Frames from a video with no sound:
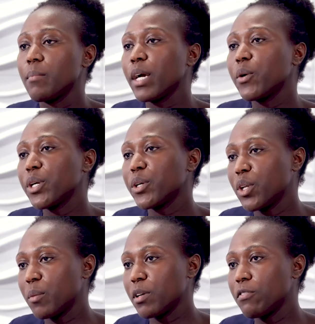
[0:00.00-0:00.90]
The
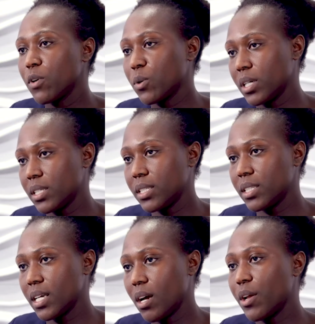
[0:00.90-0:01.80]
macroeconomic focus
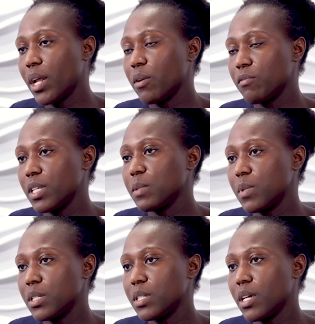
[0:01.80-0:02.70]
on our
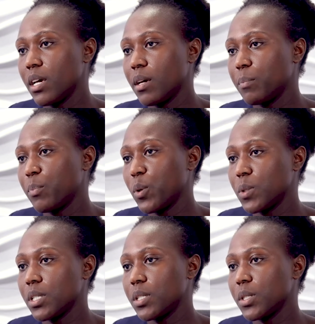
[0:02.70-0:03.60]
investment
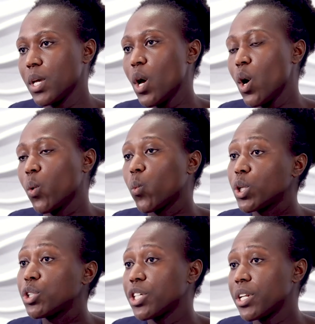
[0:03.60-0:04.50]
process
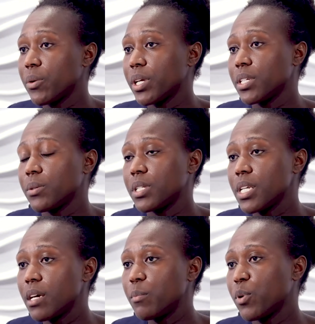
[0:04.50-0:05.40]
will generate a
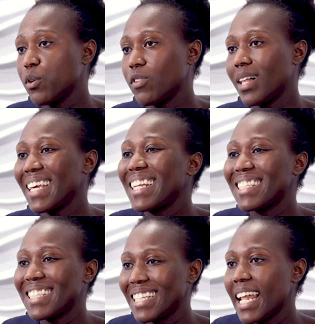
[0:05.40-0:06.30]
return profile that
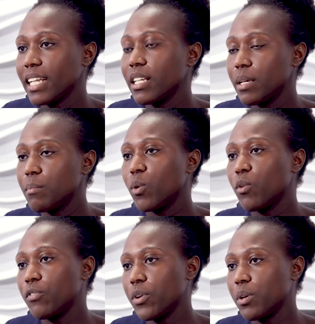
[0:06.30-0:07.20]
is slightly
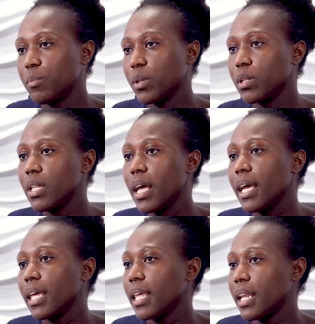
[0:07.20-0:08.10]
more variable
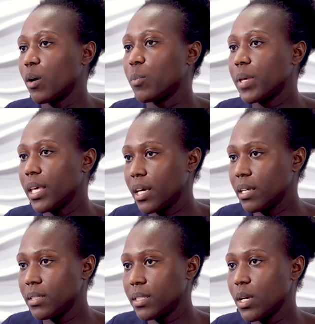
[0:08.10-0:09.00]
than our
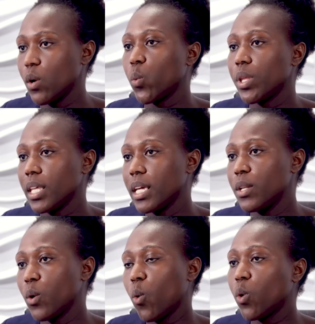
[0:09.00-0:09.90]
peers
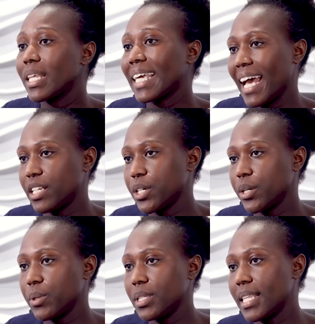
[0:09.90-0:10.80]
within all the
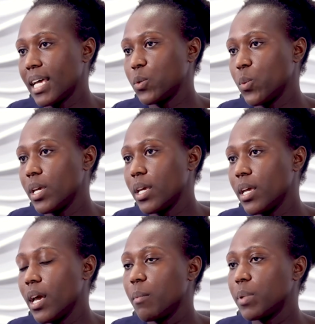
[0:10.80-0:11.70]
categories that
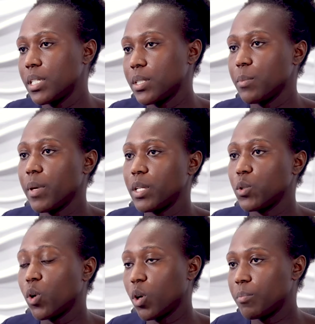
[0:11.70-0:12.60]
we
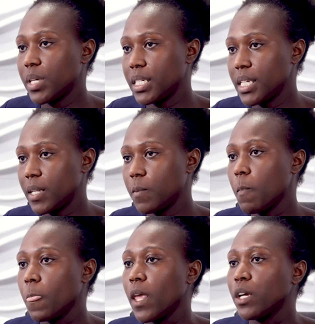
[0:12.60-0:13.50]
participate or compete in.
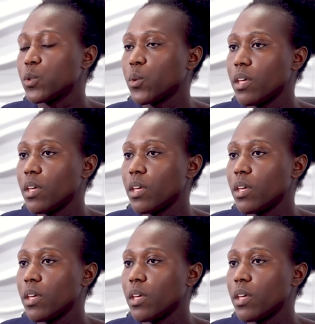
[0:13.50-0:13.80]
So